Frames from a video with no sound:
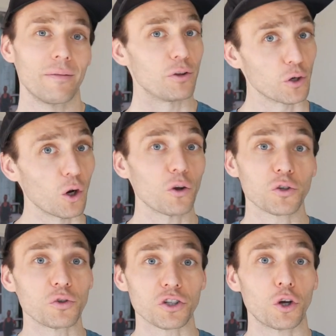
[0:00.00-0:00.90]
You could
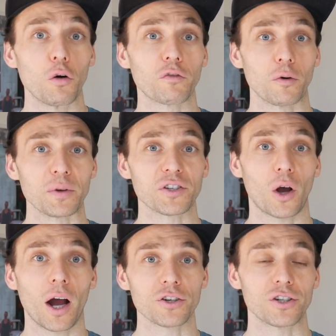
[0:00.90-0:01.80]
also just go for a
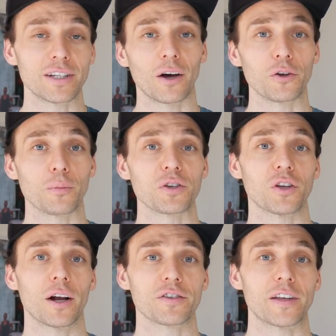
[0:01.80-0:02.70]
massage and tell your
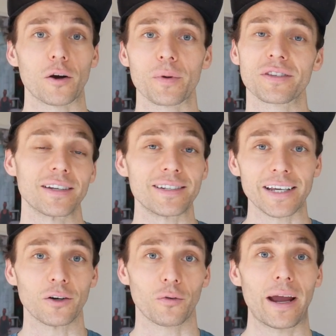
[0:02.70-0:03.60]
massage therapist to
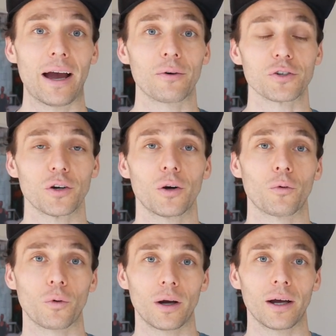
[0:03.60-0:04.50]
dig around
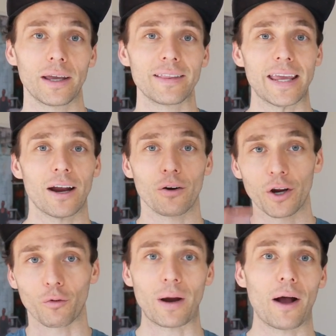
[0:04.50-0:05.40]
in the
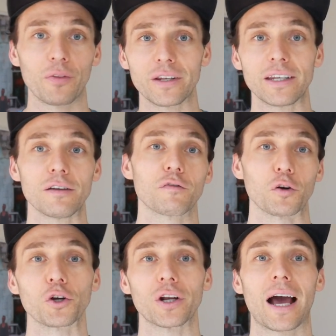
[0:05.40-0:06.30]
area around the knee for
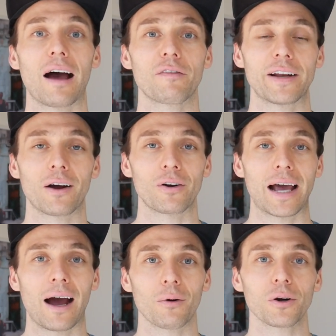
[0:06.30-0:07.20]
a good half an hour, an
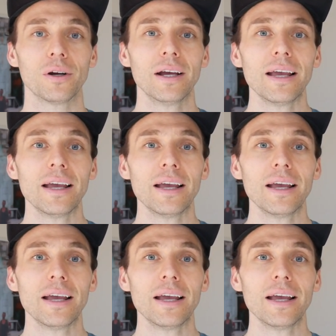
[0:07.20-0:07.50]
hour,